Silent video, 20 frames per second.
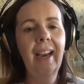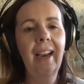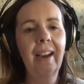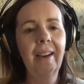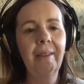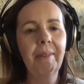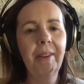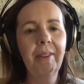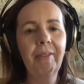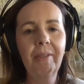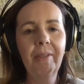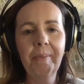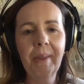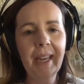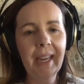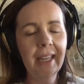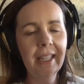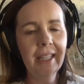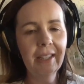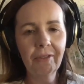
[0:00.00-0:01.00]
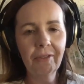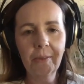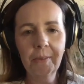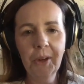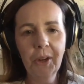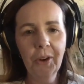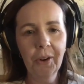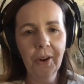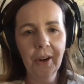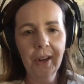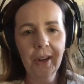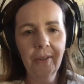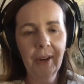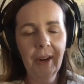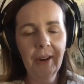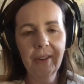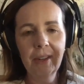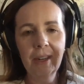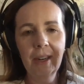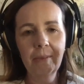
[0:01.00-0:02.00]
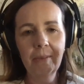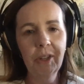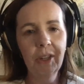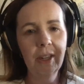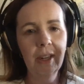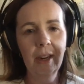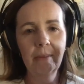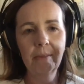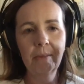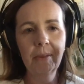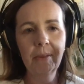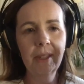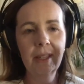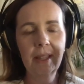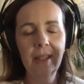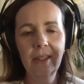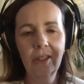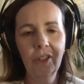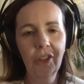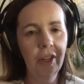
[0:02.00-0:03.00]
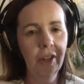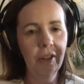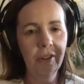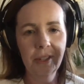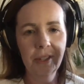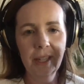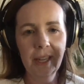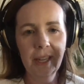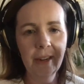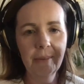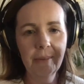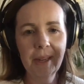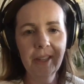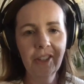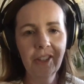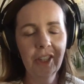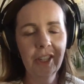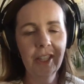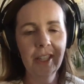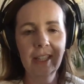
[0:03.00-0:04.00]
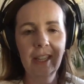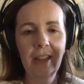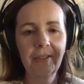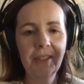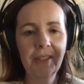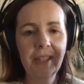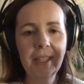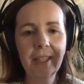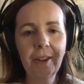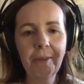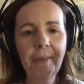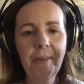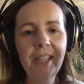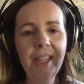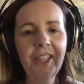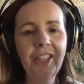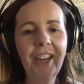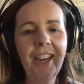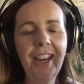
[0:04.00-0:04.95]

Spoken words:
Even my cousin from New York, every time she comes, she goes there because she just loves it so much.